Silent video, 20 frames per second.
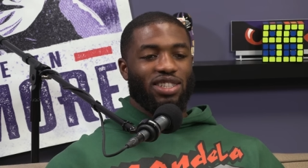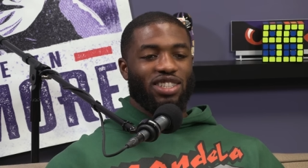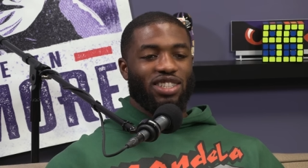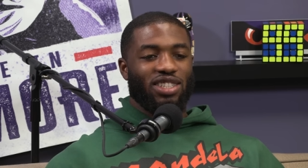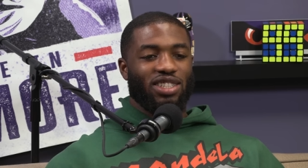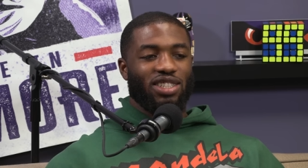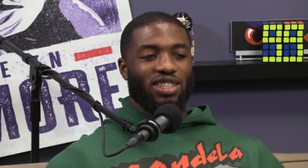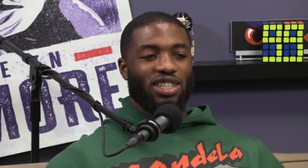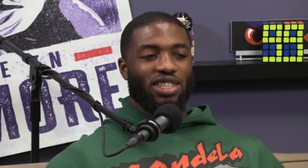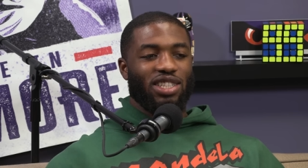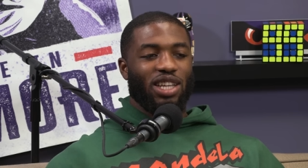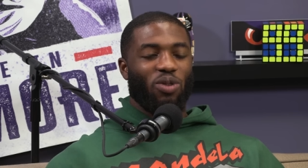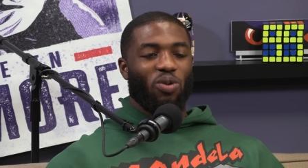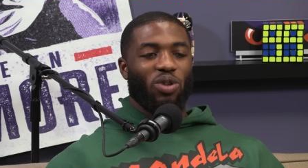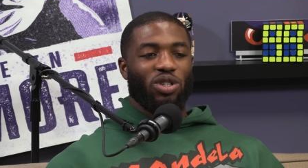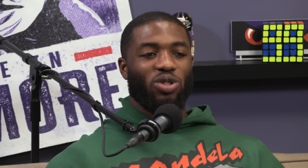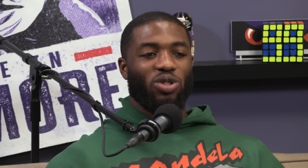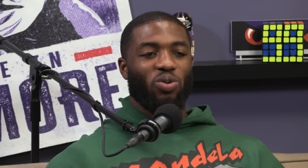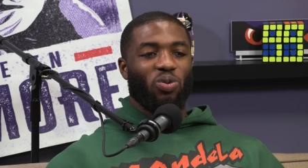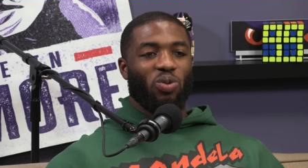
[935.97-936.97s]
it's like
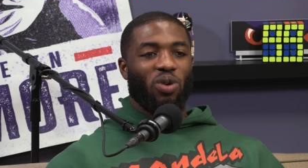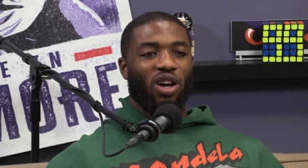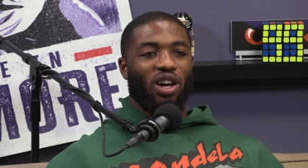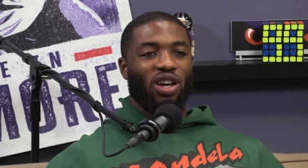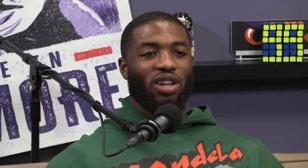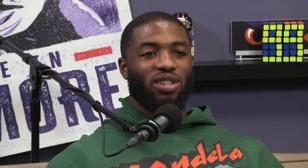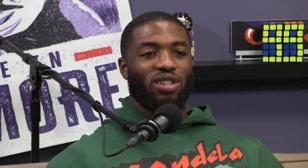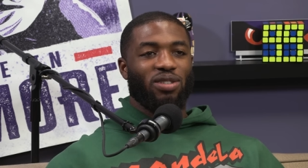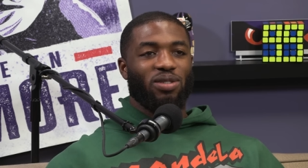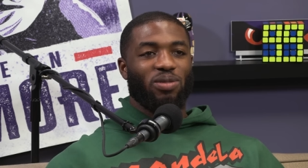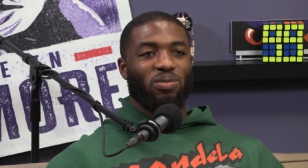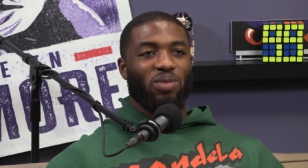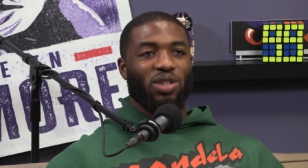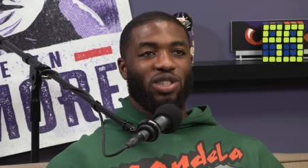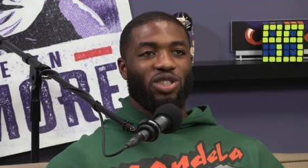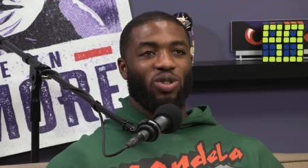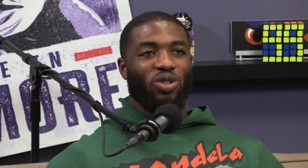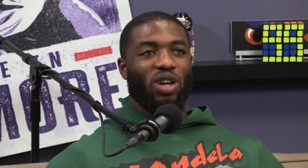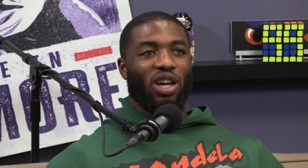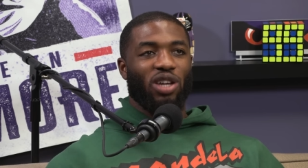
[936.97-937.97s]
what you want,
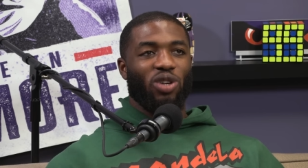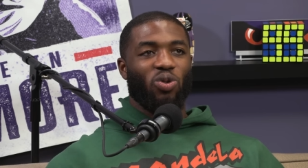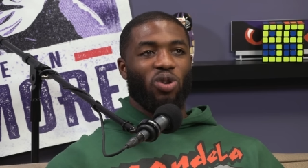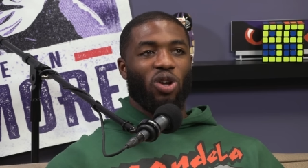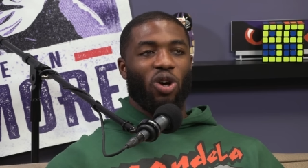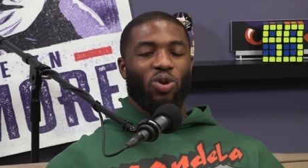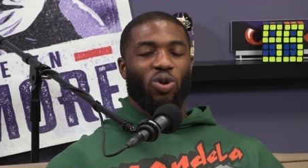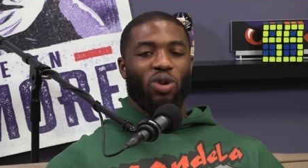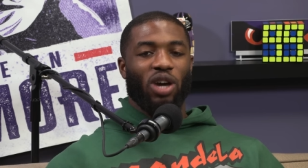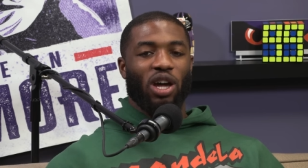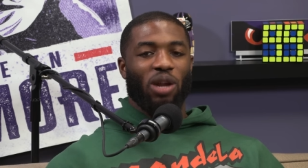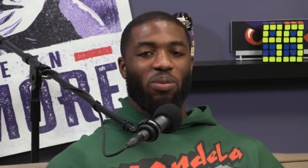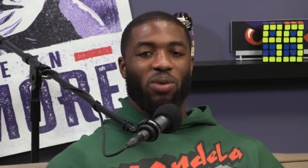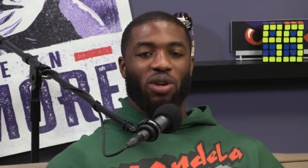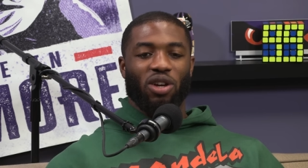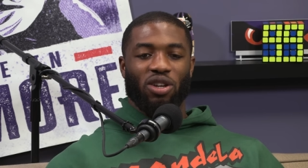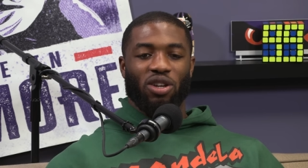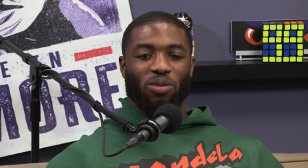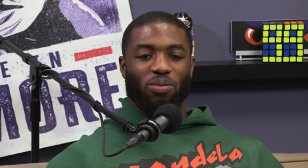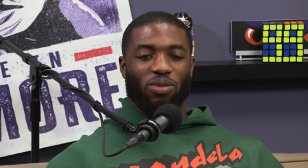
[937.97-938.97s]
but you got you know you got to be
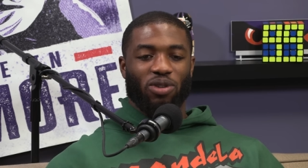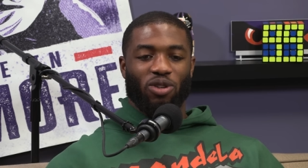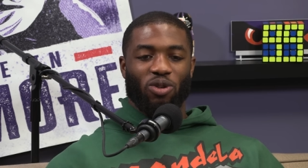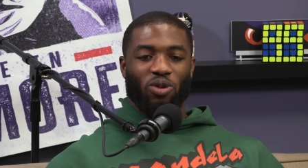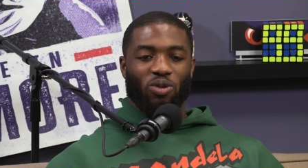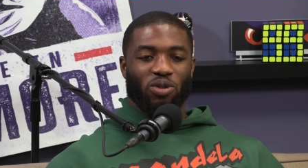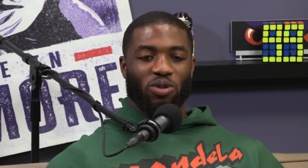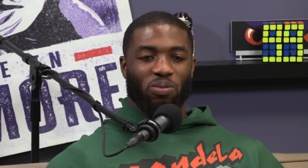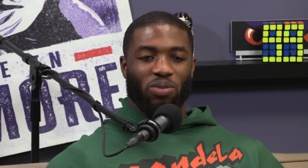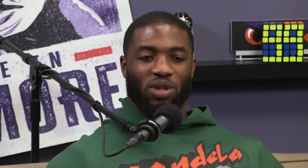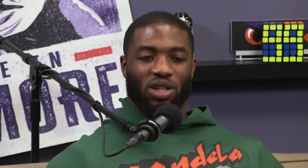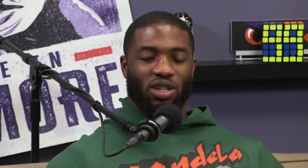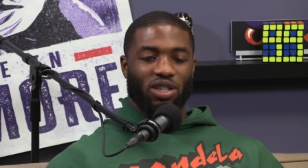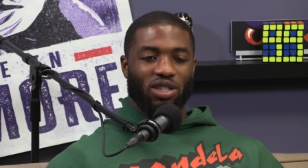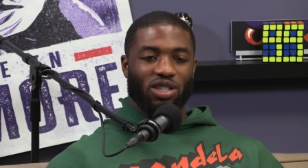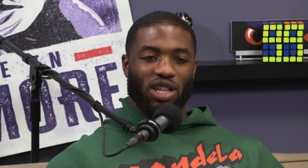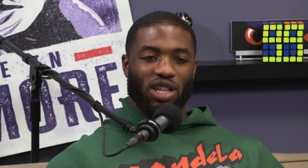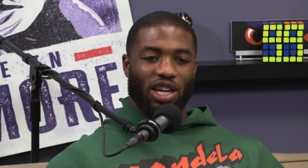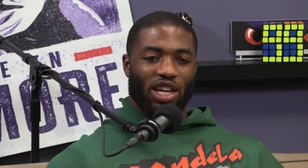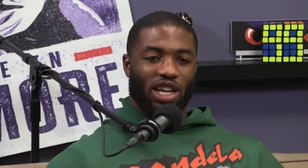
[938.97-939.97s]
on your Q's and
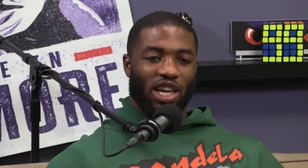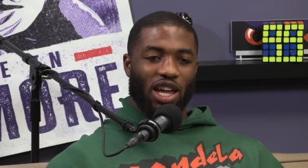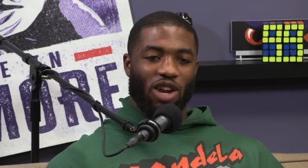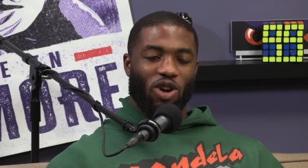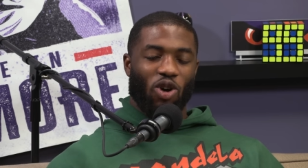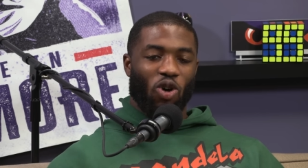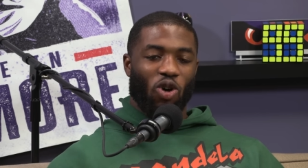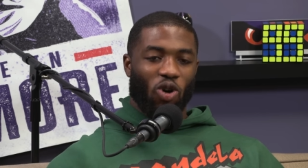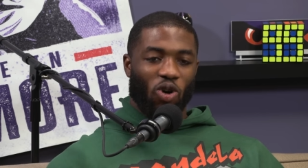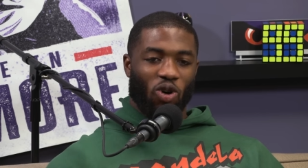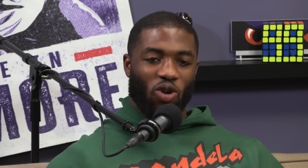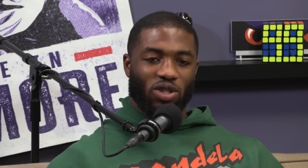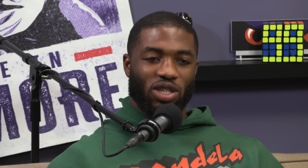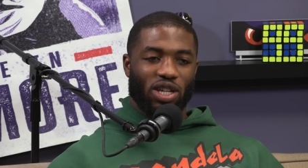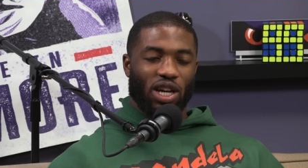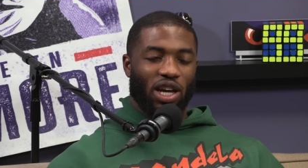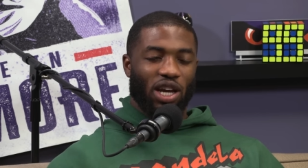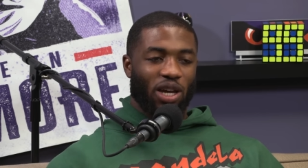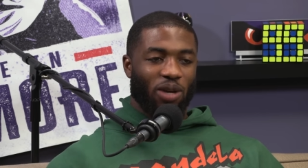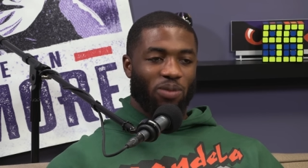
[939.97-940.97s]
P's like at all
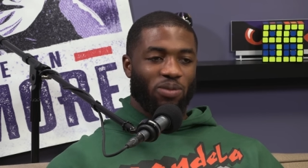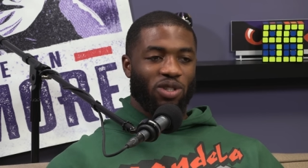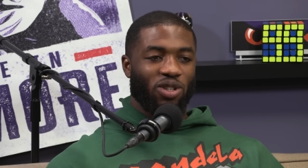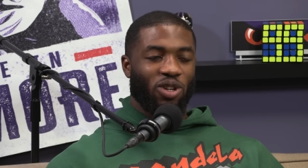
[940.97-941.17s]
times.